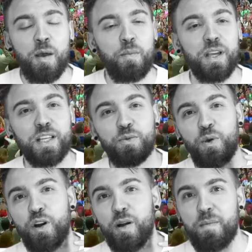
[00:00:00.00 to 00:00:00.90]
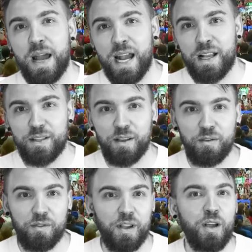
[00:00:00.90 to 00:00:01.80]
because we are a mass
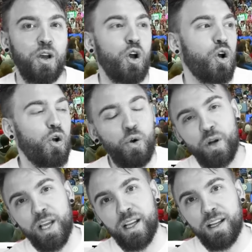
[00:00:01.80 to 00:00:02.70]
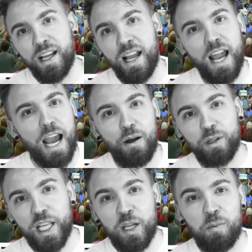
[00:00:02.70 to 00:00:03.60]
of hooting,
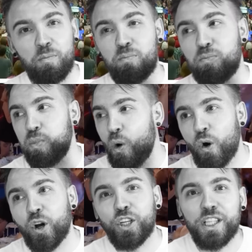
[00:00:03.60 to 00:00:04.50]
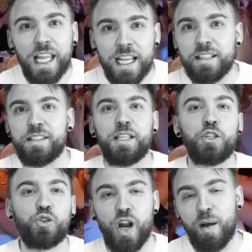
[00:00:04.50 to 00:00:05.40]
howling, bored, lazy,
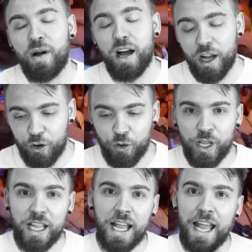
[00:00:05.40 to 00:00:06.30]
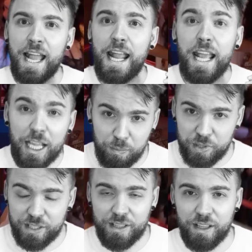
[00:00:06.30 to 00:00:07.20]
drama-hungry
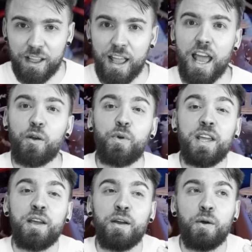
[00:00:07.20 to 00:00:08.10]
apes. And we